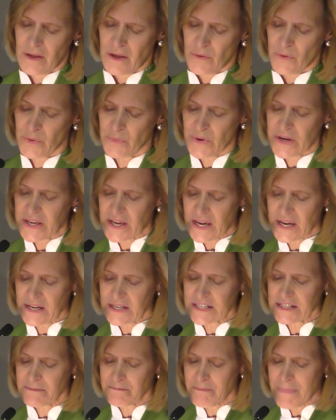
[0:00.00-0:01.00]
When we
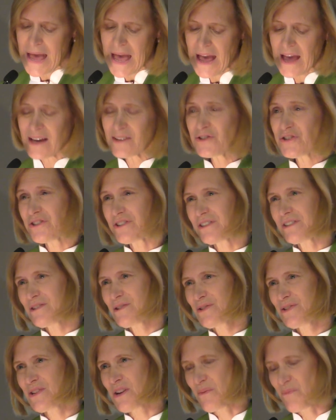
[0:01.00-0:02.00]
can't imagine
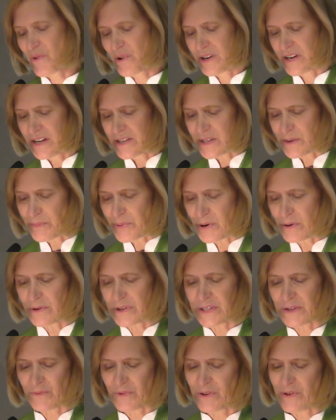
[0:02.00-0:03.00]
someone as a
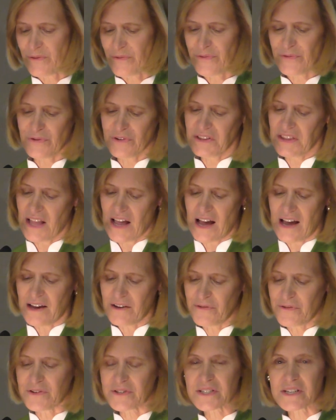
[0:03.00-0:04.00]
person with a full
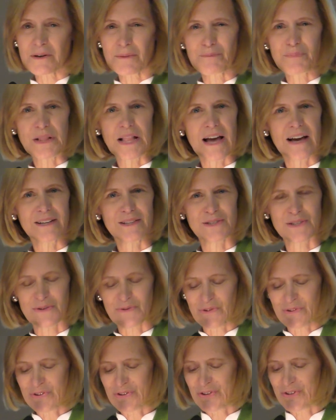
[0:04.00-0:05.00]
life as complex
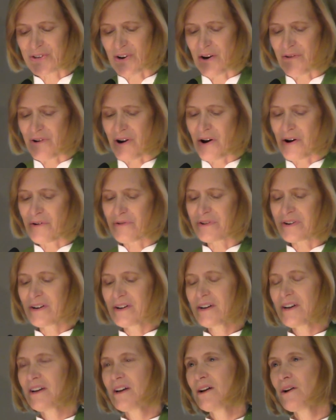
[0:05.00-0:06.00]
and rich as our own,
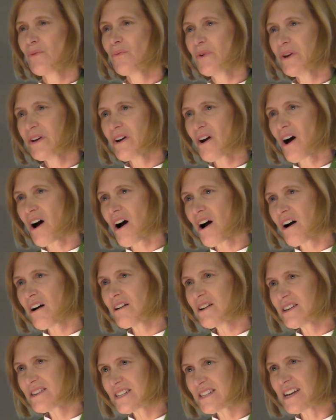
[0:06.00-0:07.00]
we
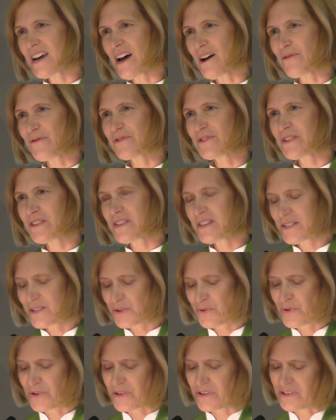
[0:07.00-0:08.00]
are deaf to this
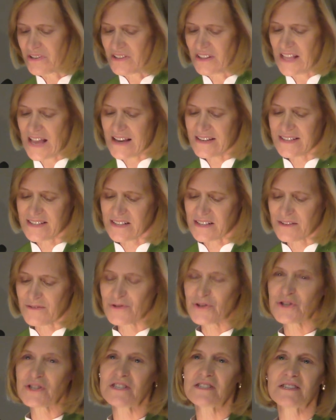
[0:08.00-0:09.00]
critical lesson of
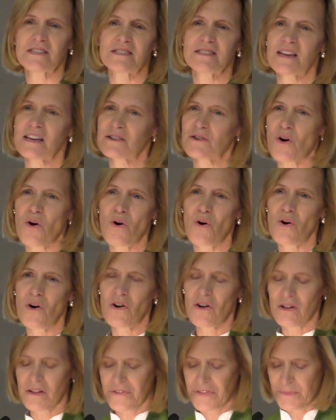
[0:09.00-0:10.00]
Jesus and
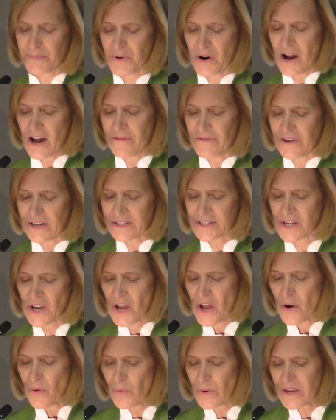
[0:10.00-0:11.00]
all the prophets.
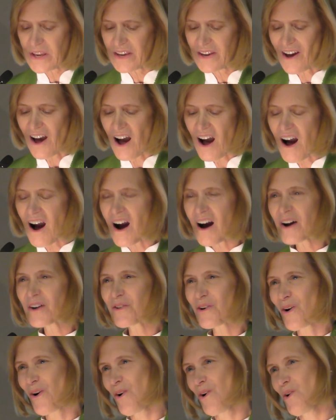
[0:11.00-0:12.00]
We
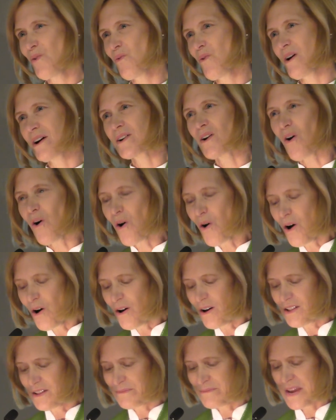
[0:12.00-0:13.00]
are all one,
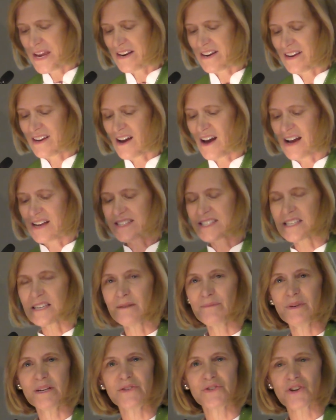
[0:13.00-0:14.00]
all made in God's
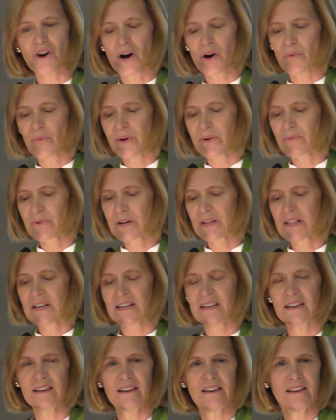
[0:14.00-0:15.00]
image. Are we
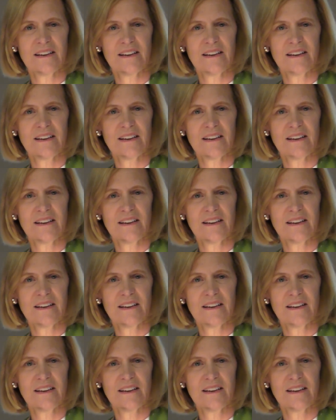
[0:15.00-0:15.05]
really